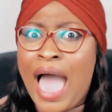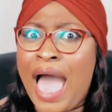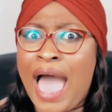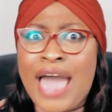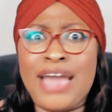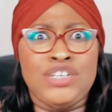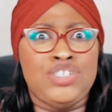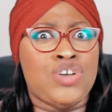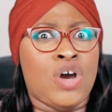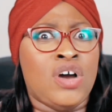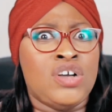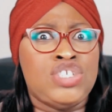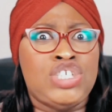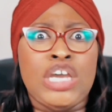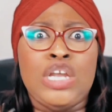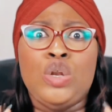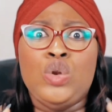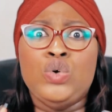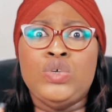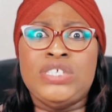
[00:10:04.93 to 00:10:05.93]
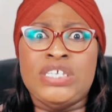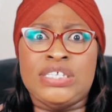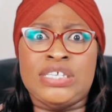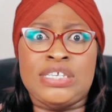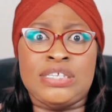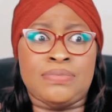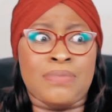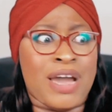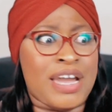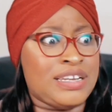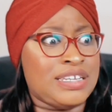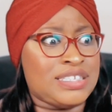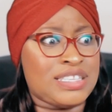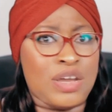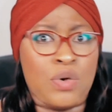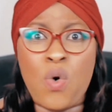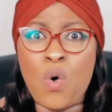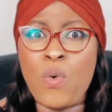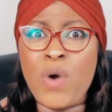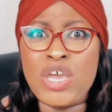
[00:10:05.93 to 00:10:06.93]
And Dong-jae loses his mind. He's like,
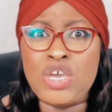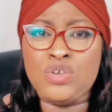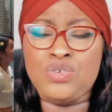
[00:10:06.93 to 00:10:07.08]
oh, what are